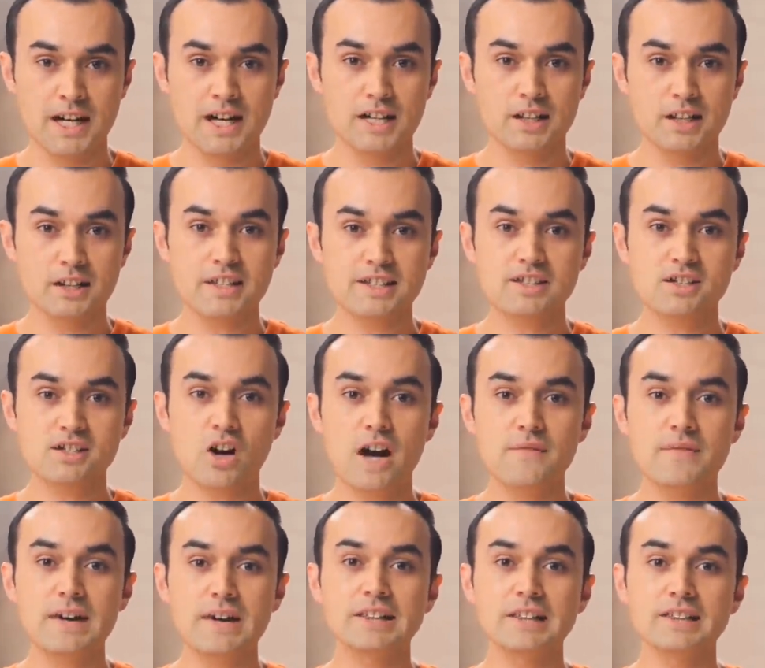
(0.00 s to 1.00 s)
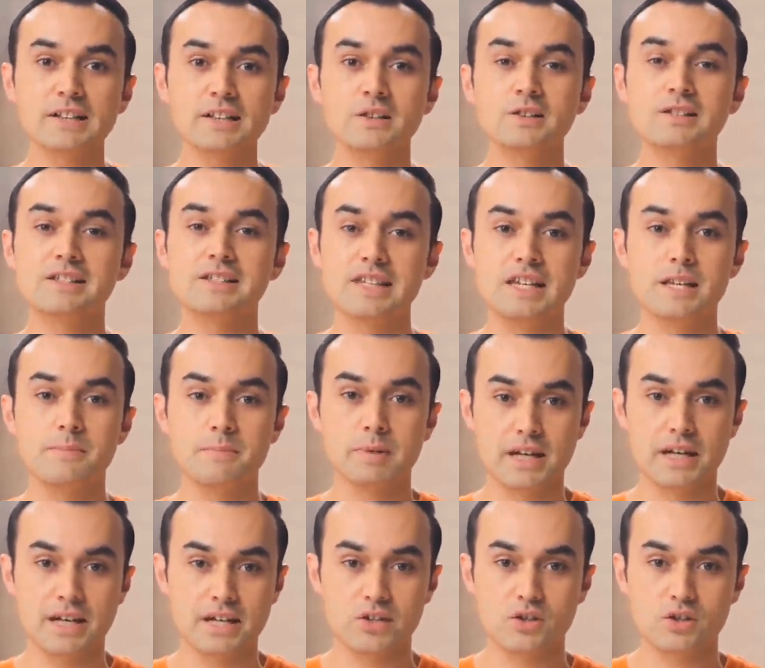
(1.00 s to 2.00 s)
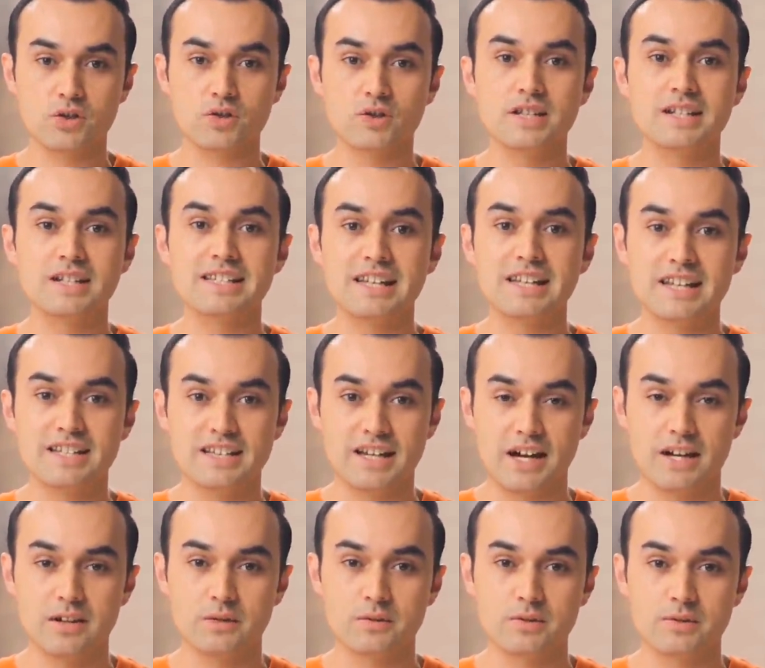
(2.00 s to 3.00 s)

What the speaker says: let's dive a little deeper into the details.